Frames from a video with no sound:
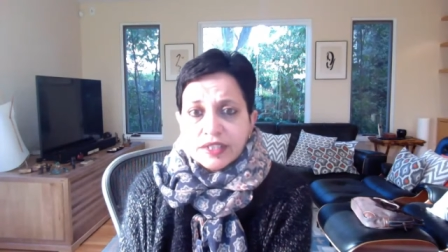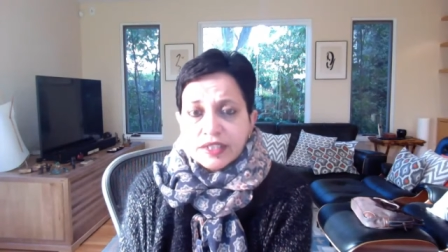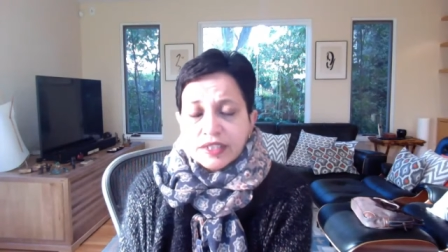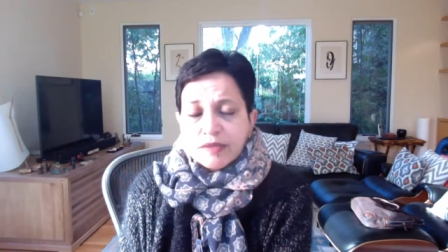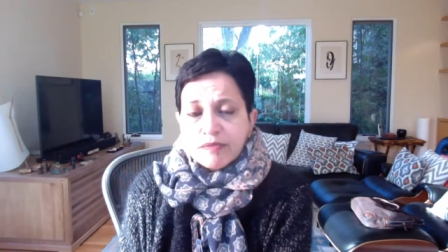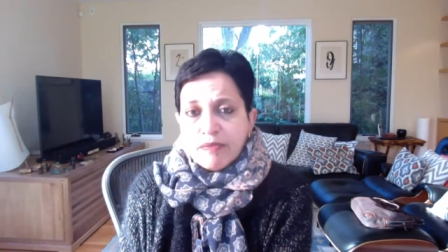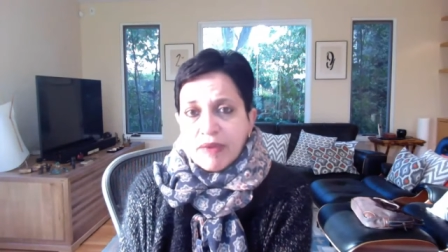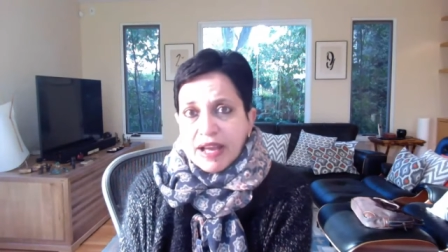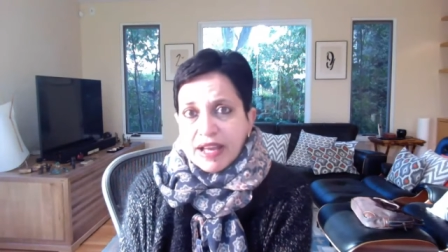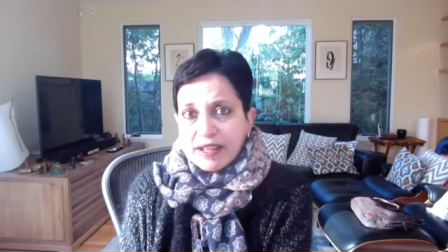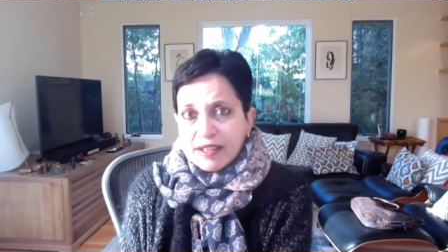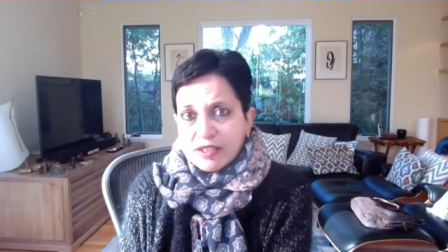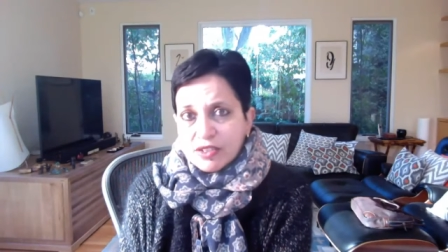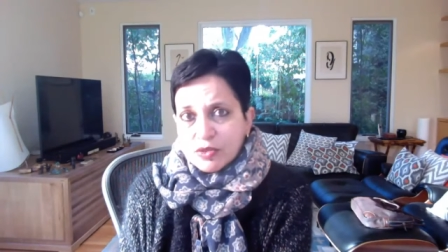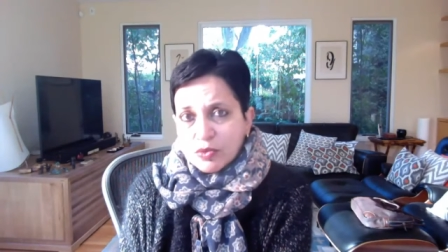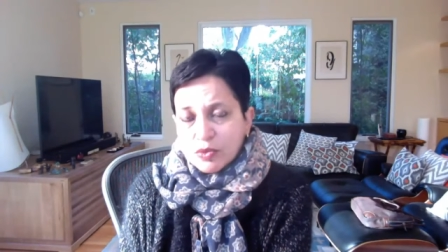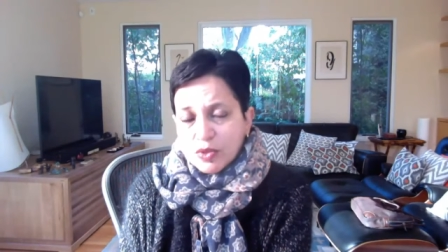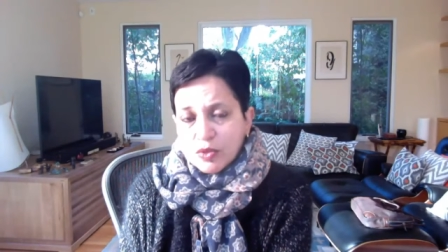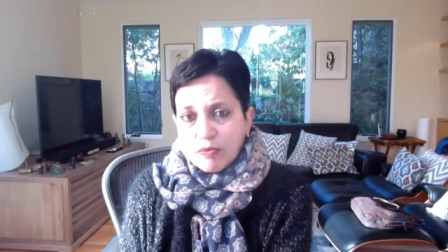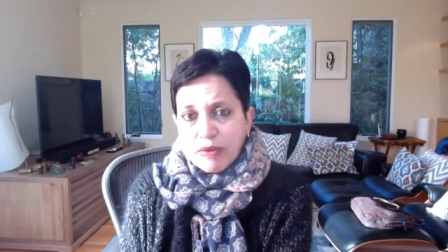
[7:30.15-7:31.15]
The
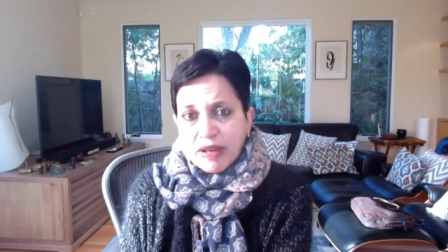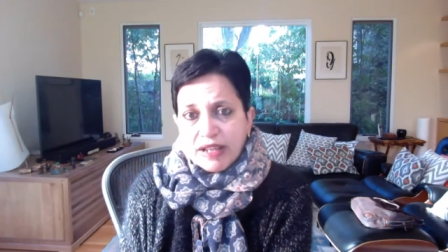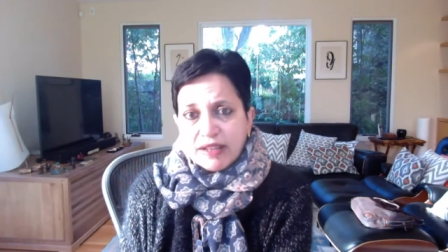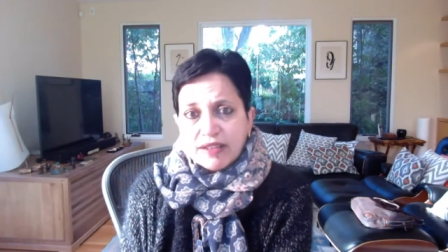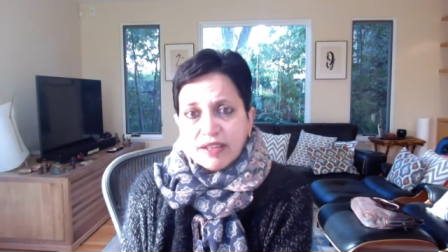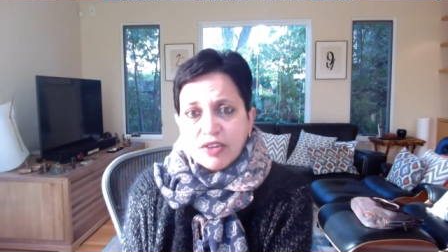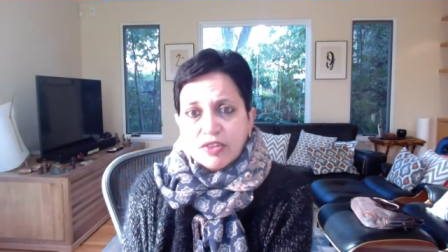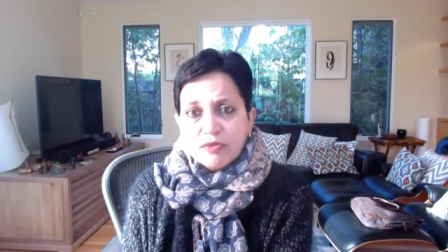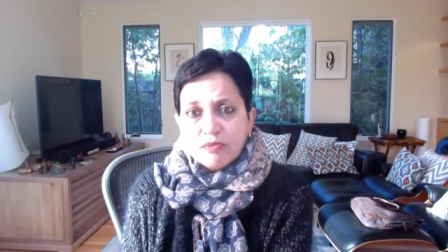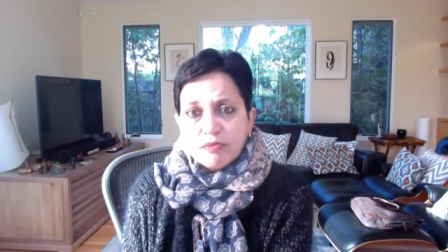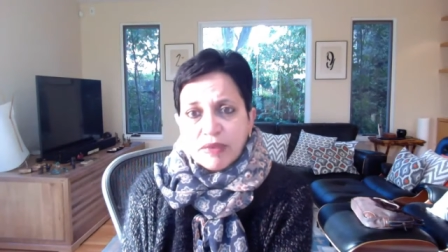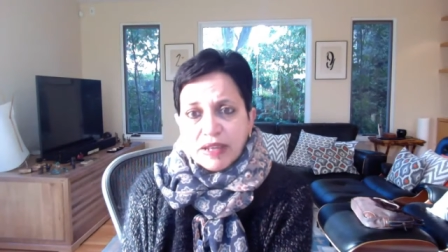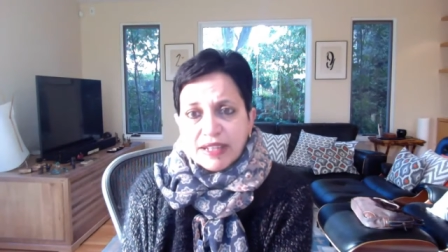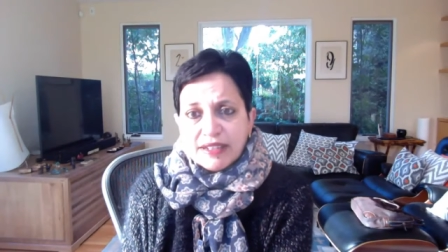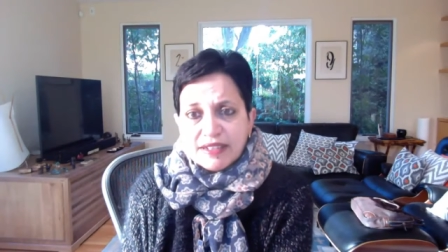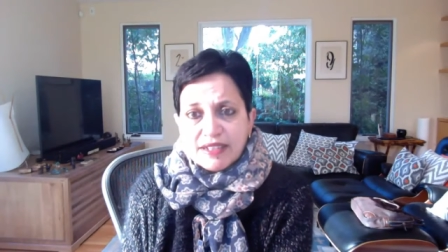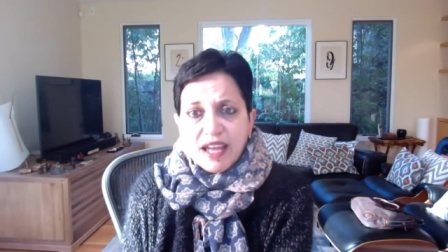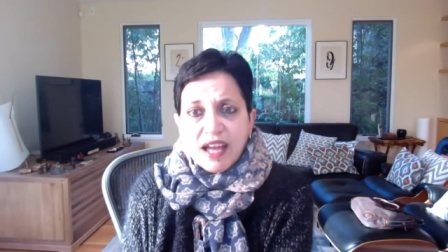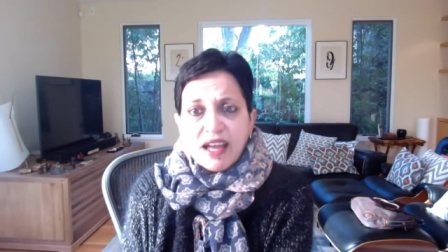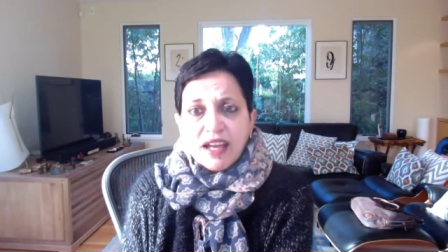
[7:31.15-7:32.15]
banks were bailed out
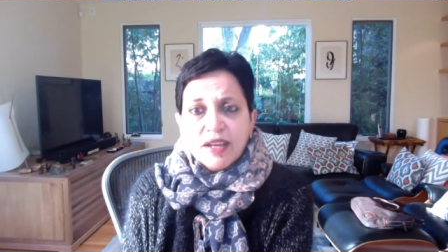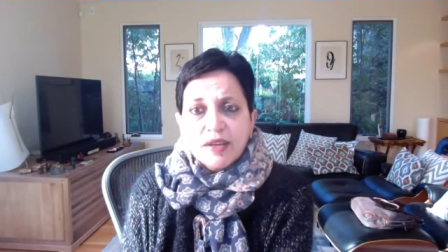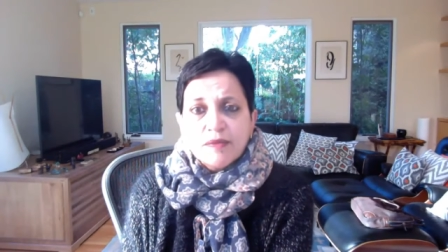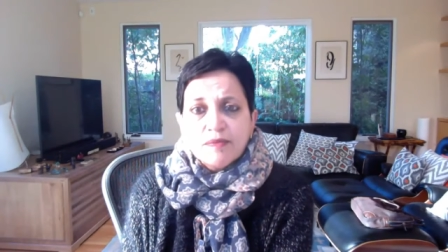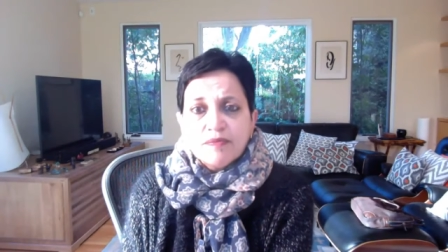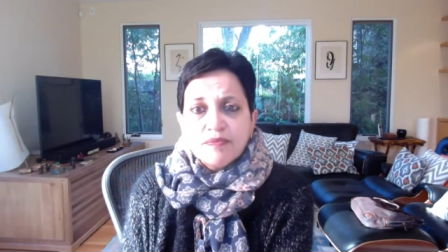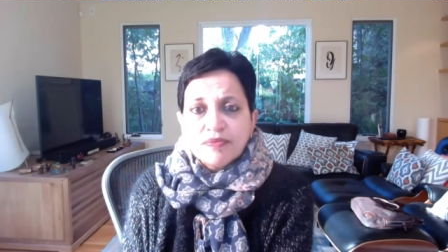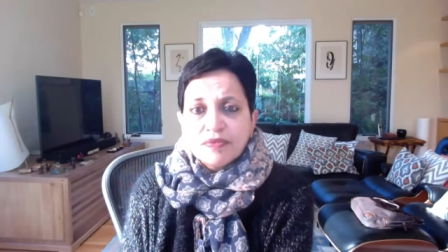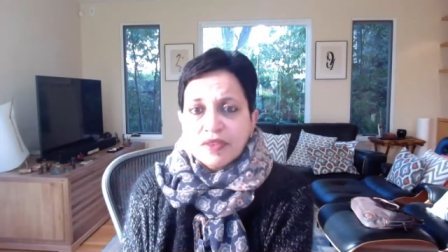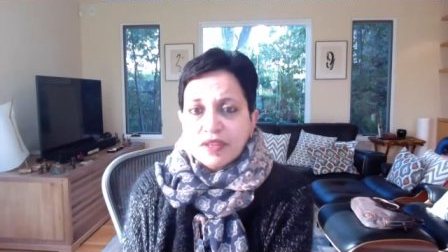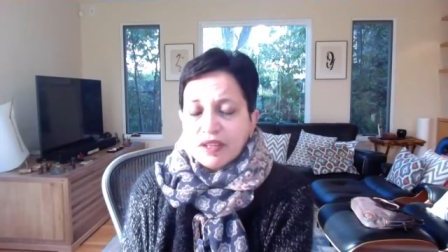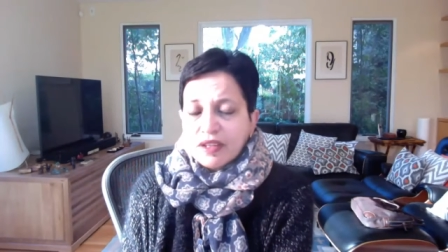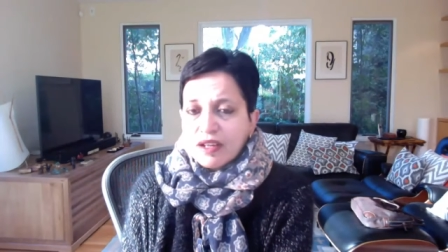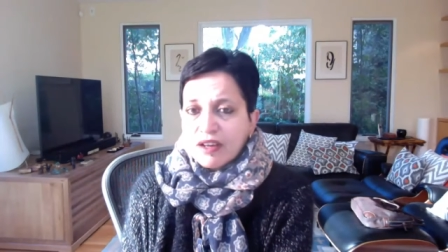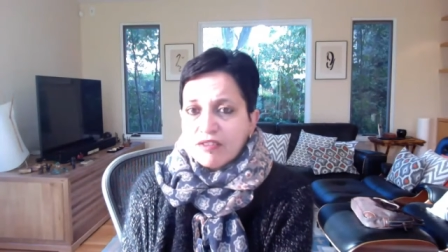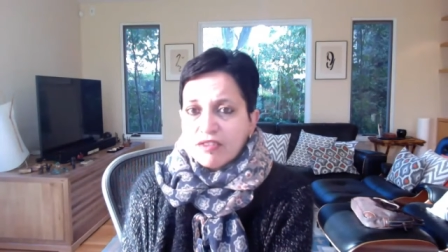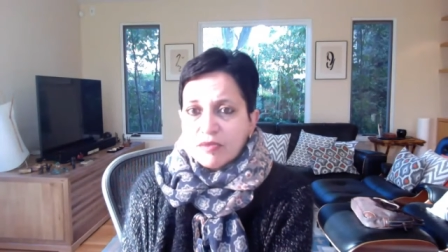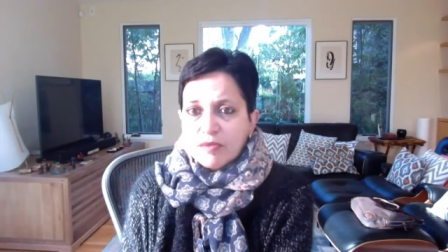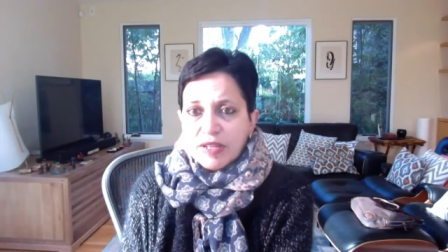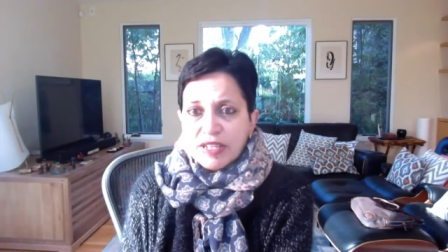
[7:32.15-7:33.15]
big time,
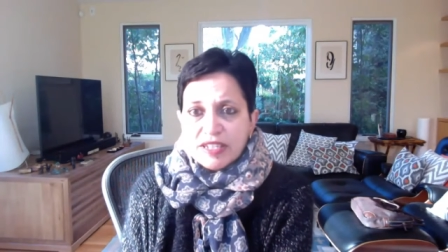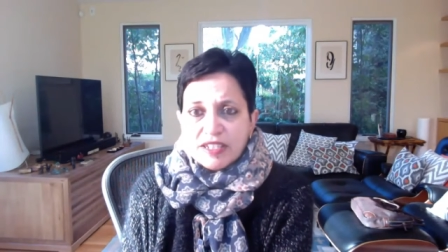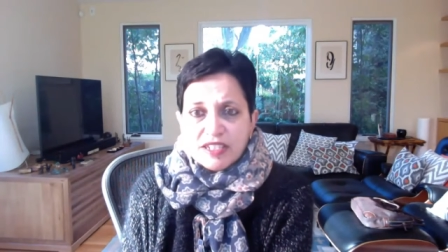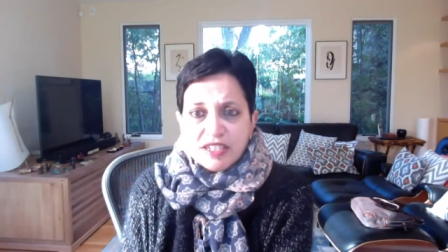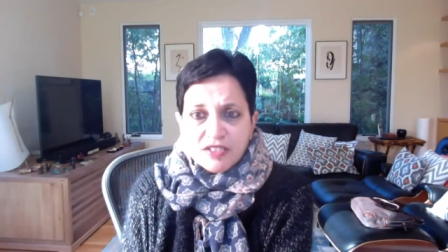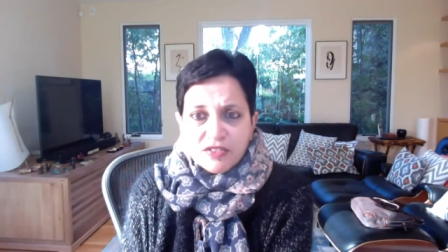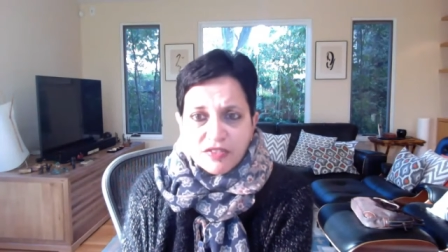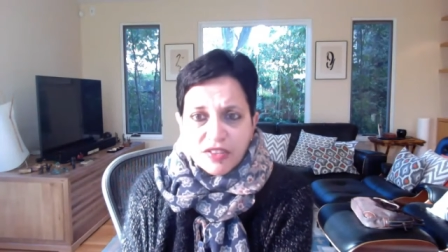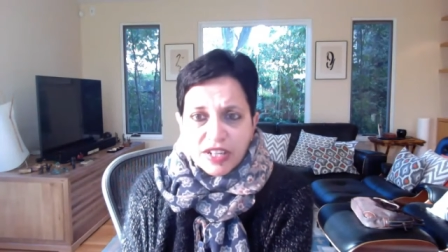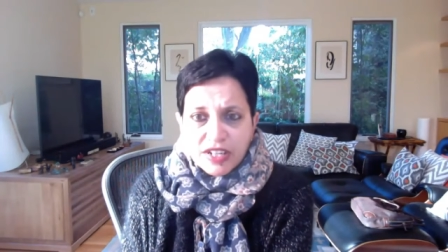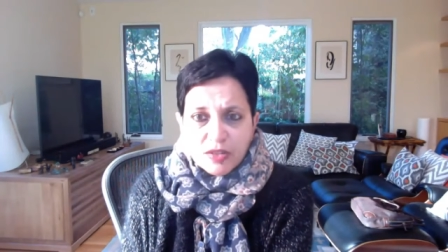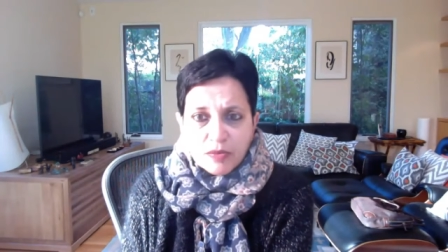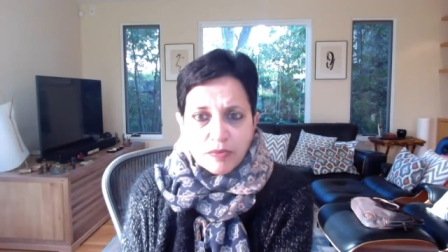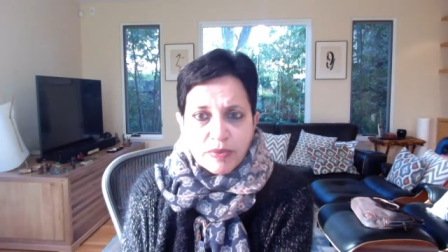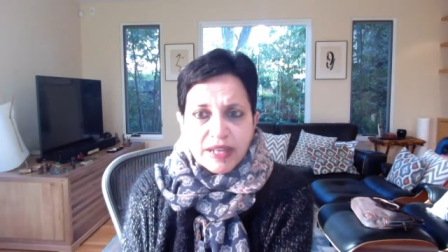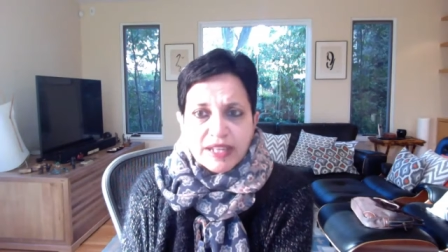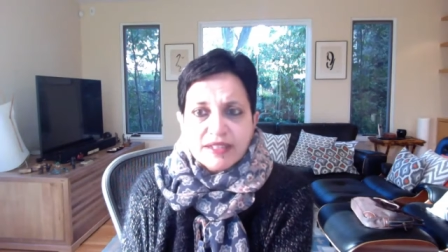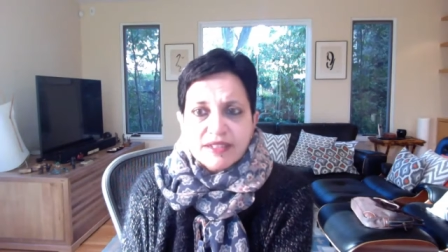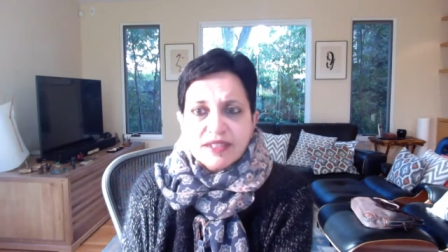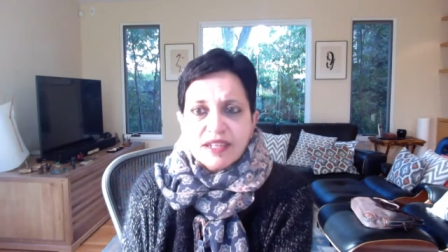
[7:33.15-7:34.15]
government intervened
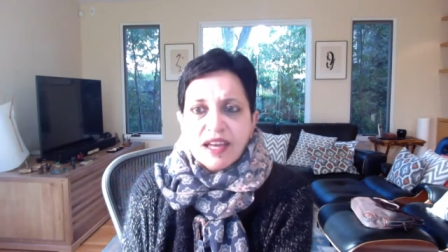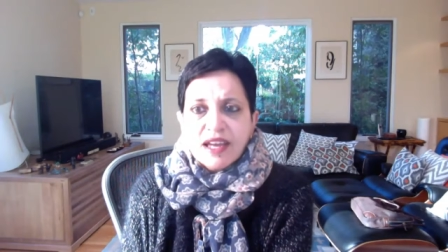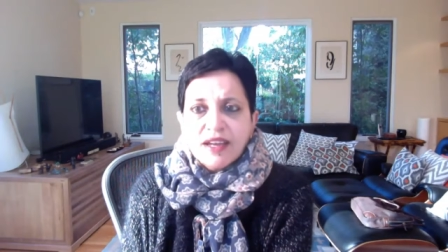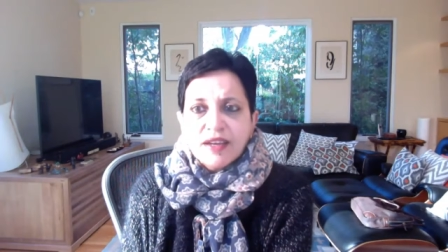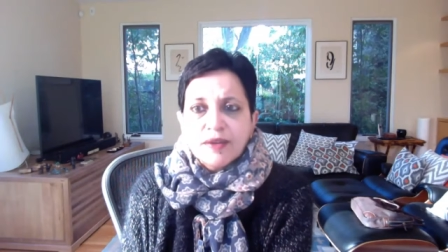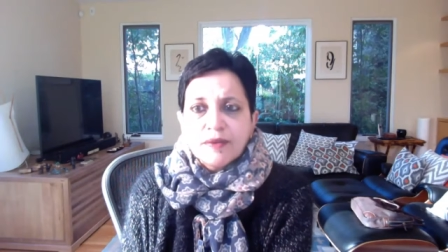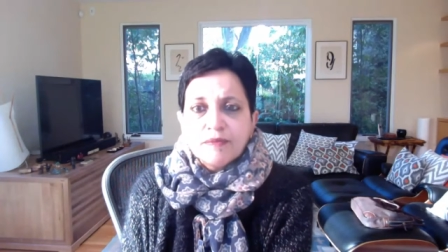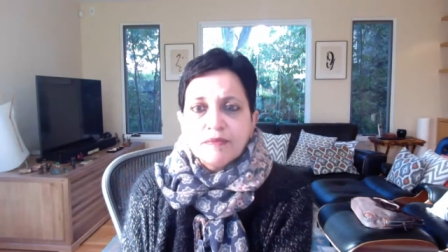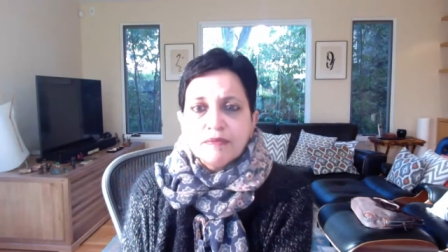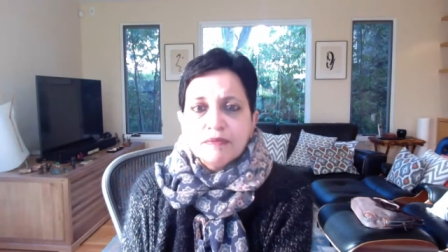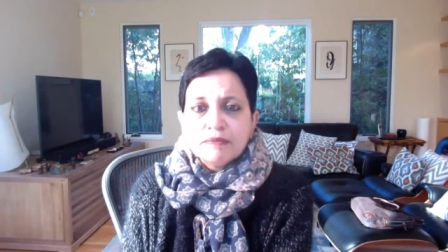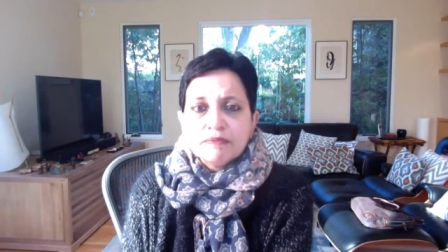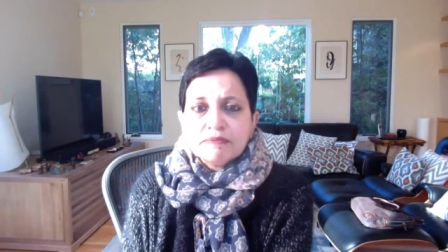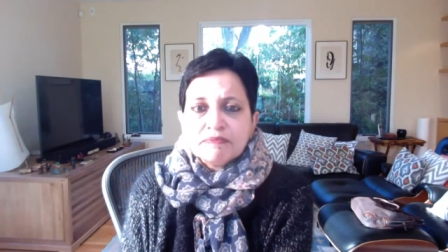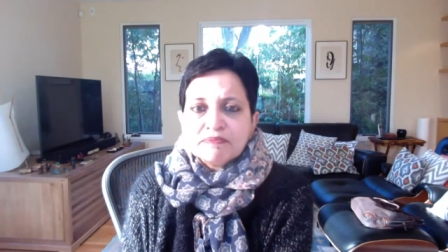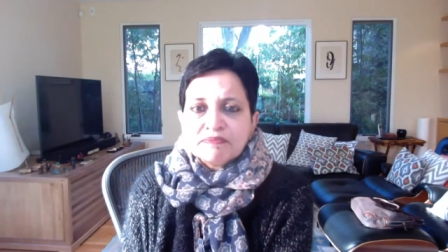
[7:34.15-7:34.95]
big time.